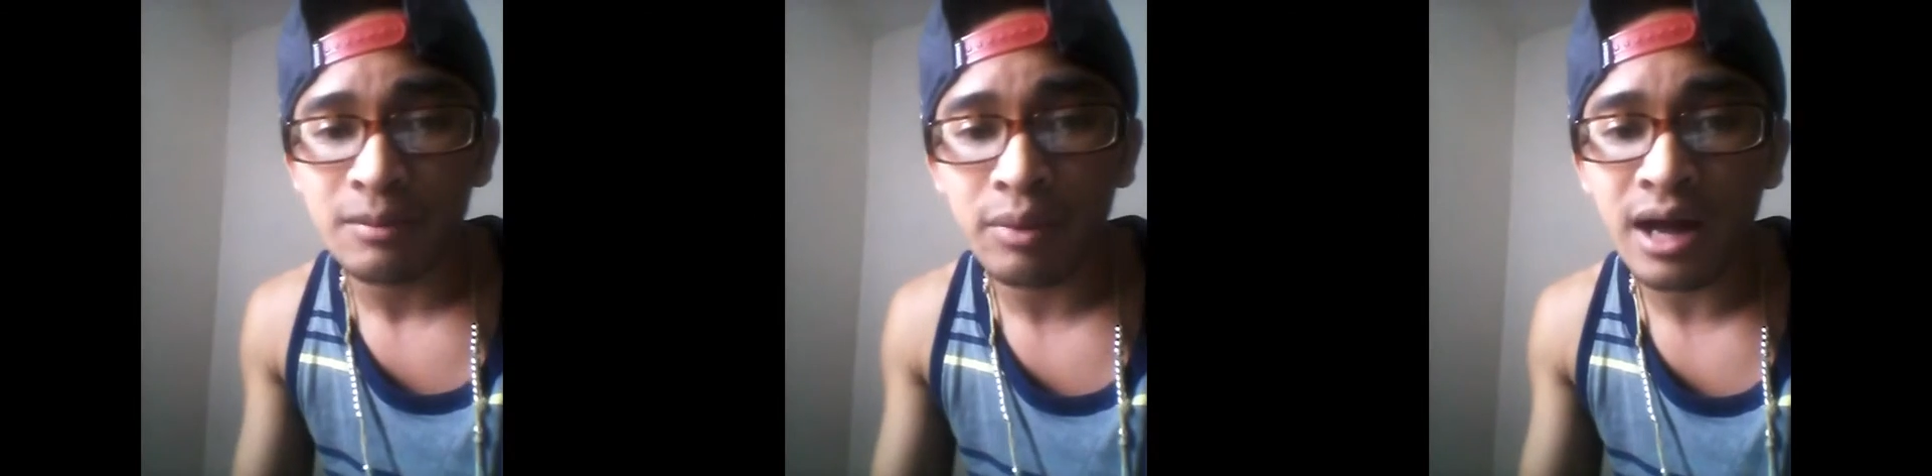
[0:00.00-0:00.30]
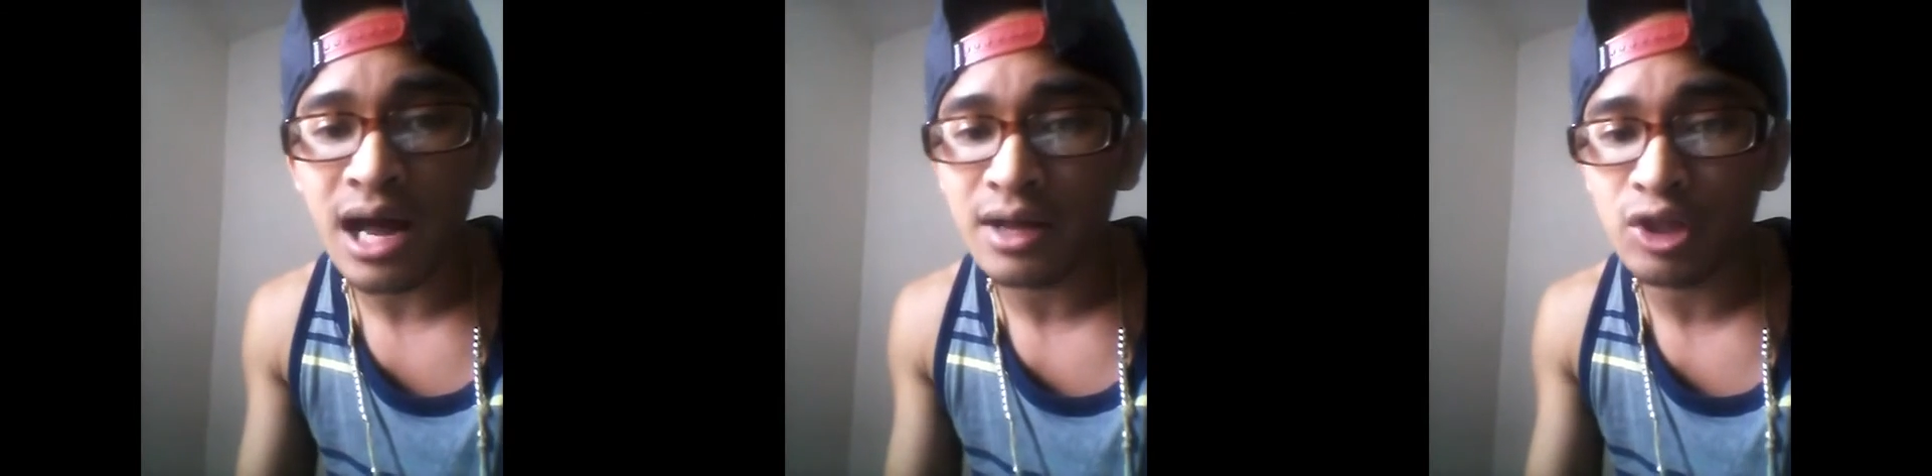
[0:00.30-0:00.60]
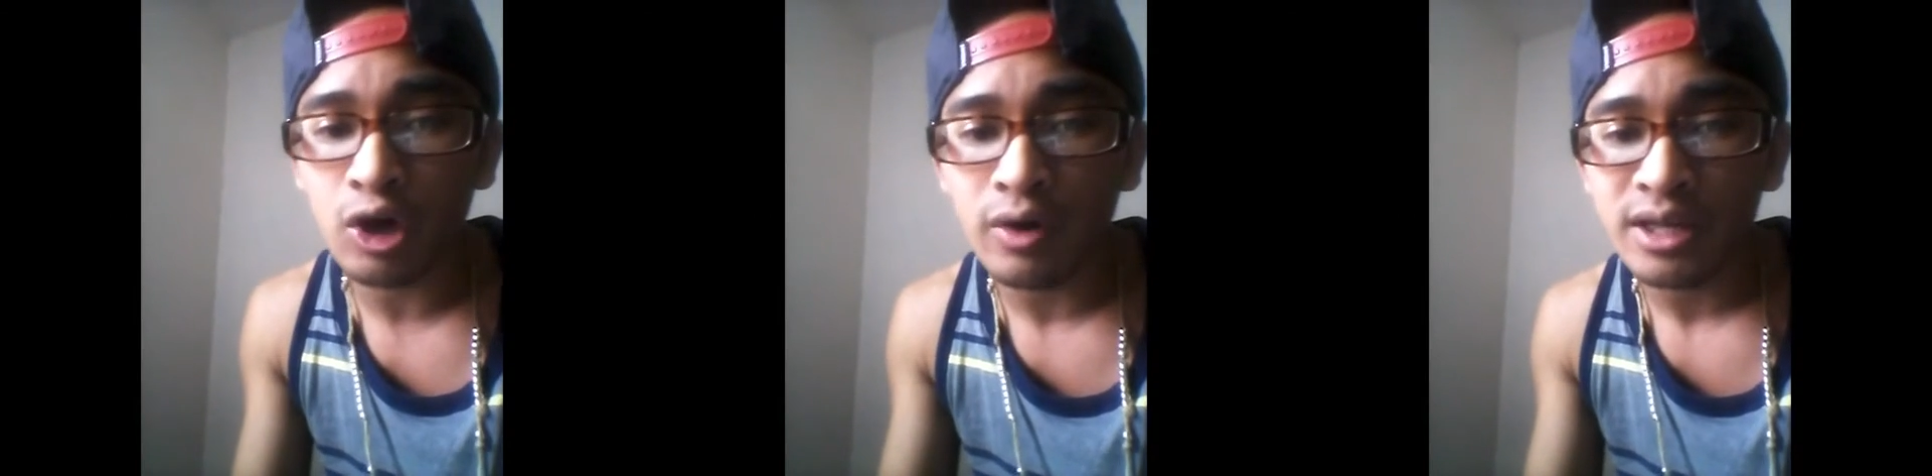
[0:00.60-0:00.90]
but I
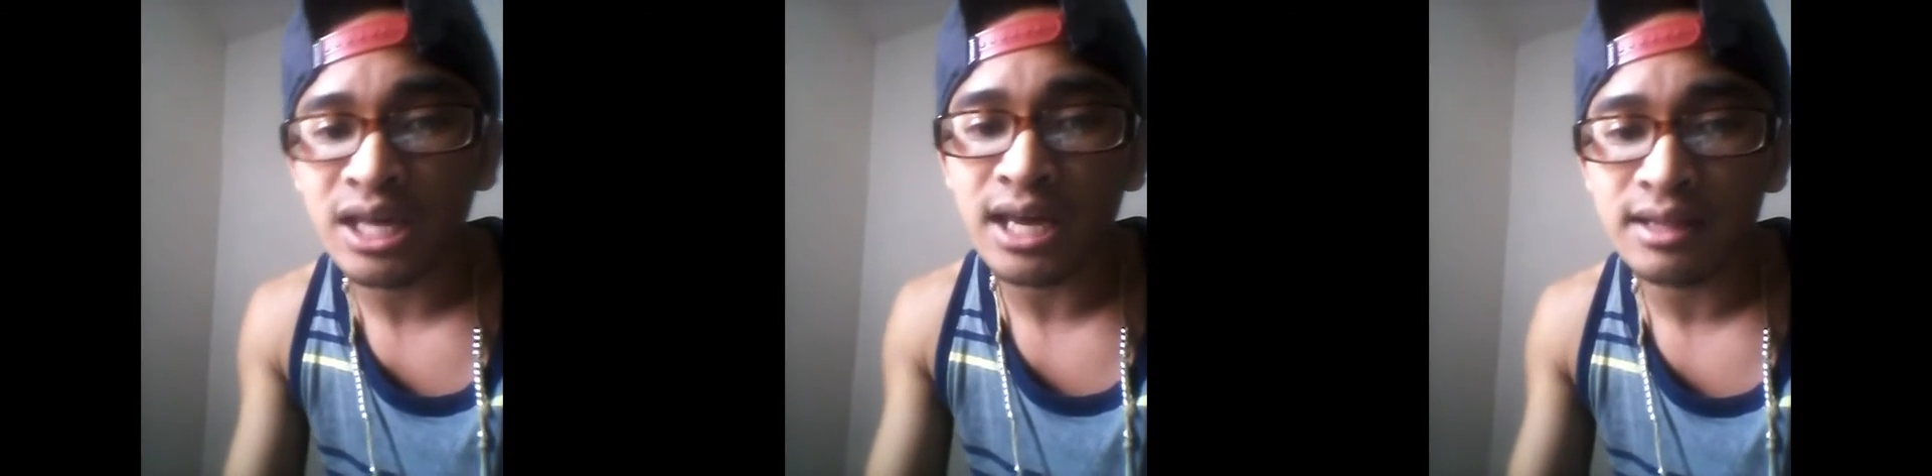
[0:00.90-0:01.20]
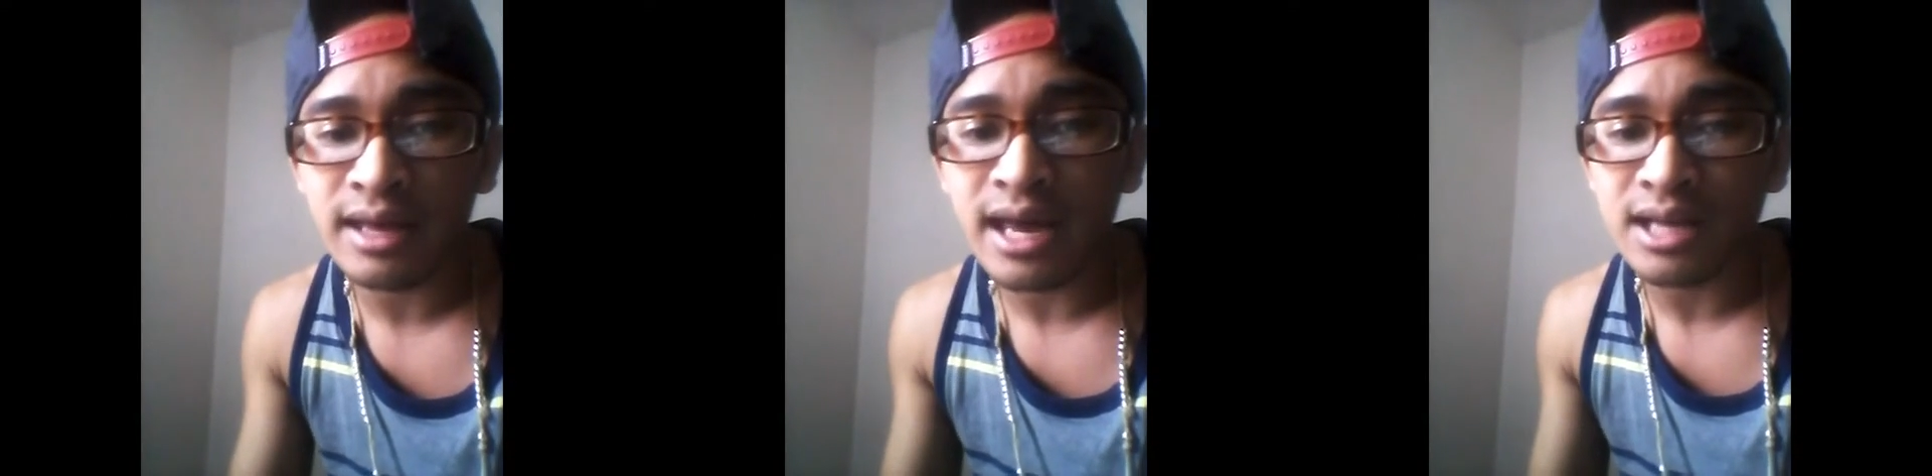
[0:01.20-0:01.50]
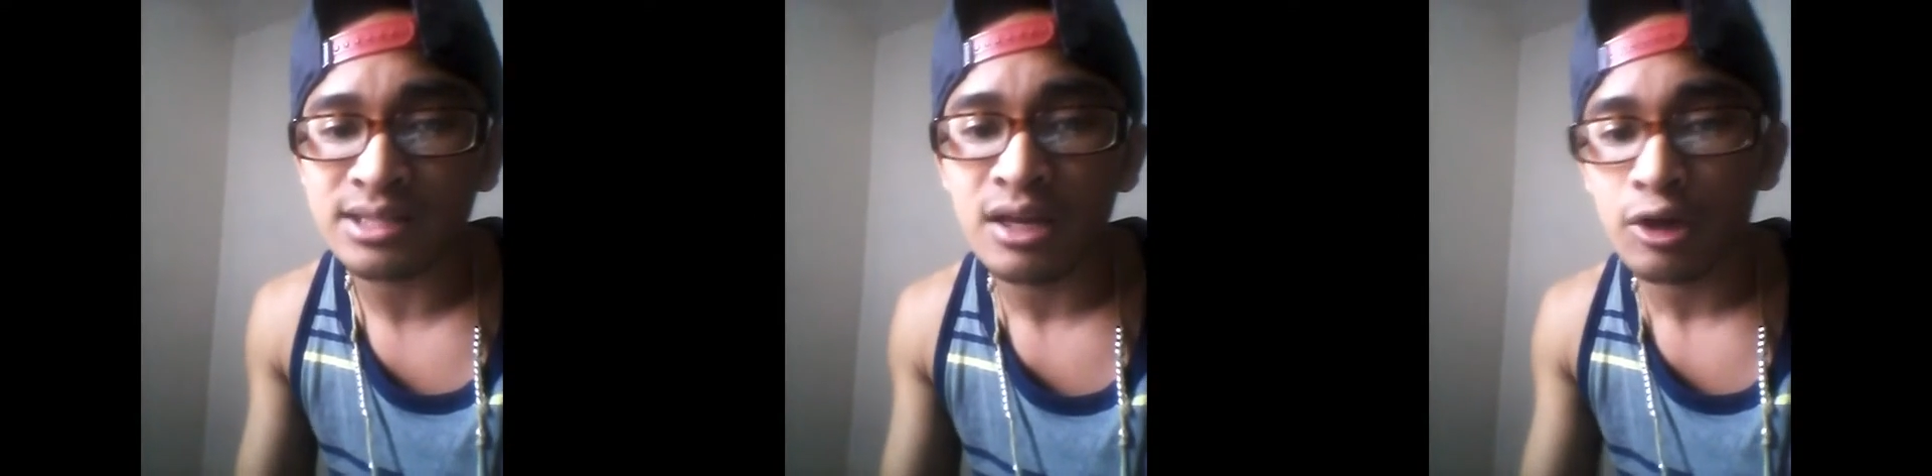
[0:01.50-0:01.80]
know getting the
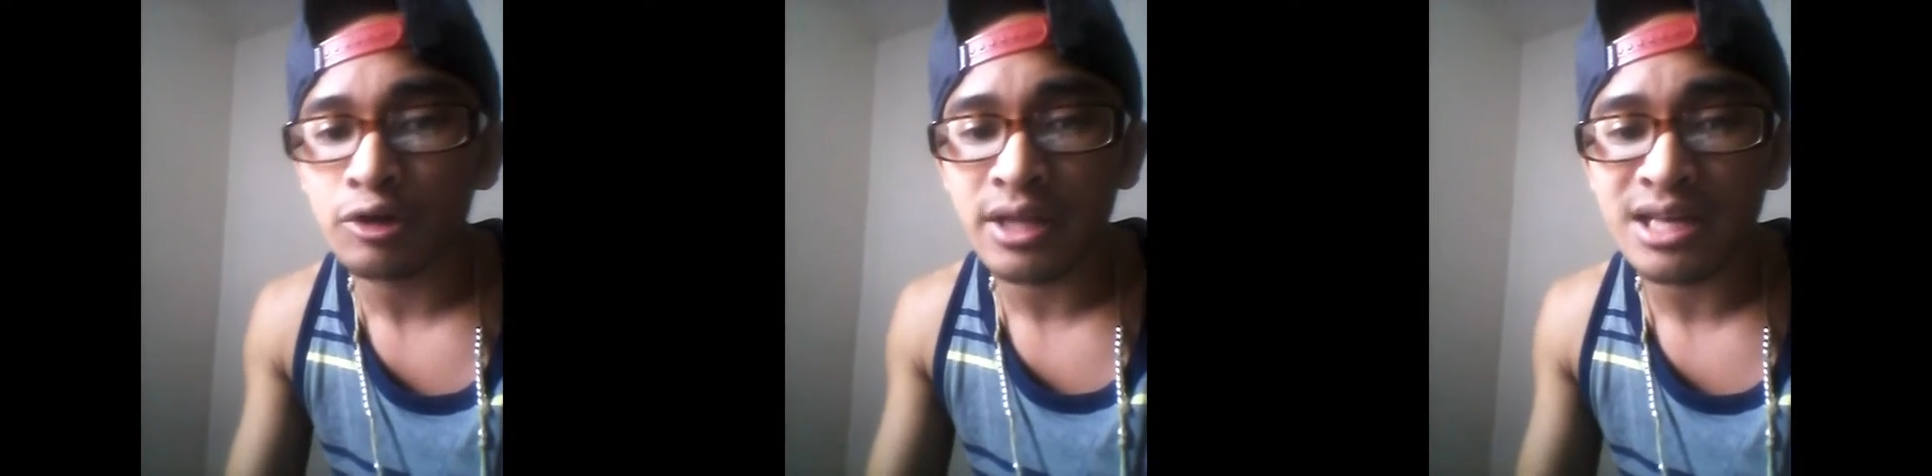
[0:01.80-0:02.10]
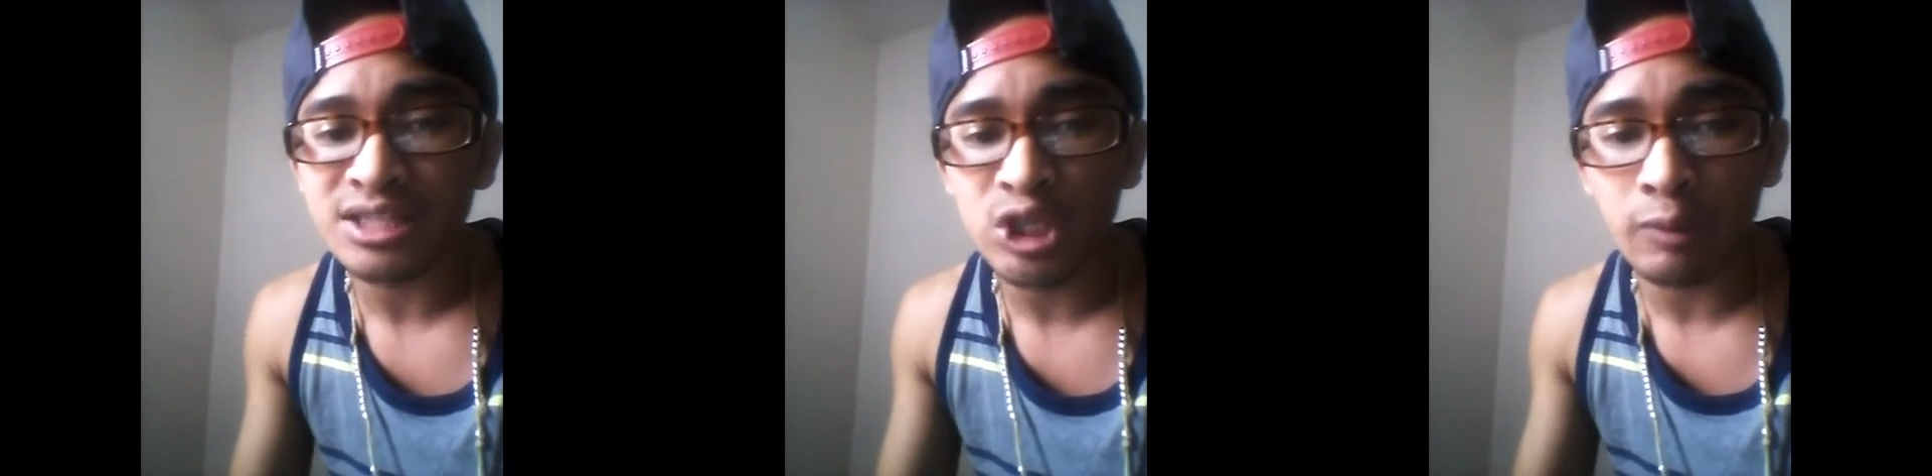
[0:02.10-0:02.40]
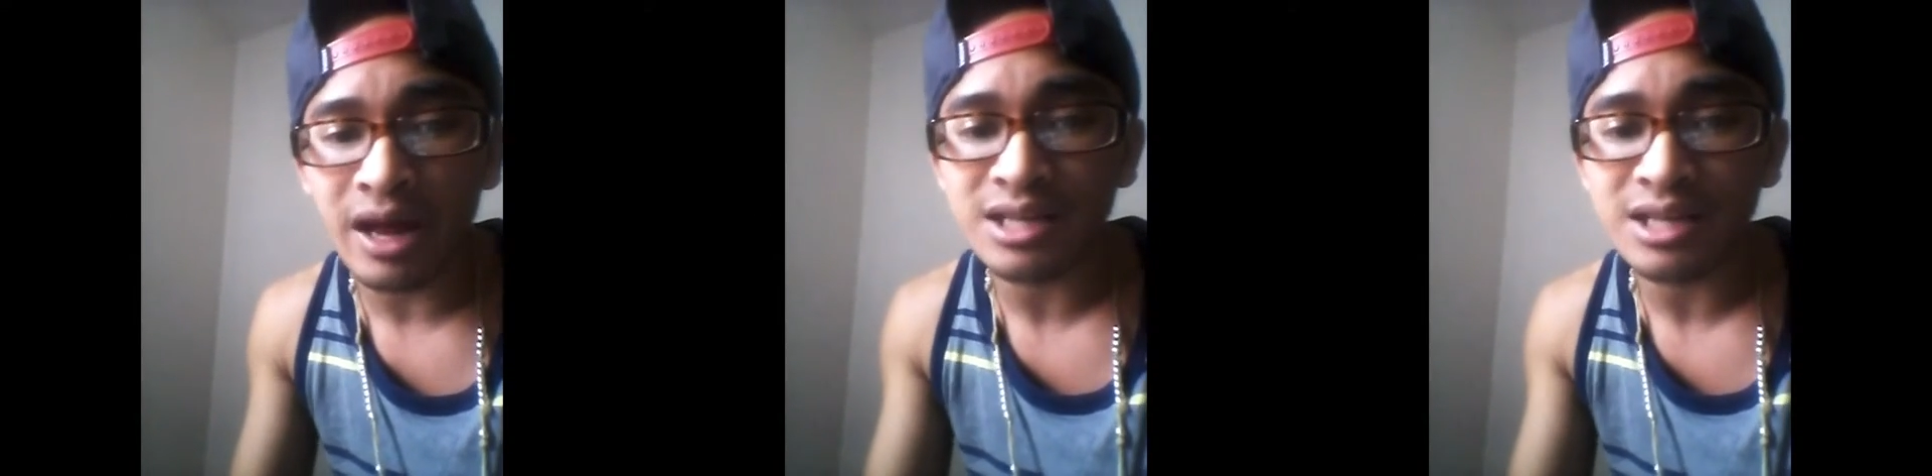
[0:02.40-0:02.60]
S, cause that's new.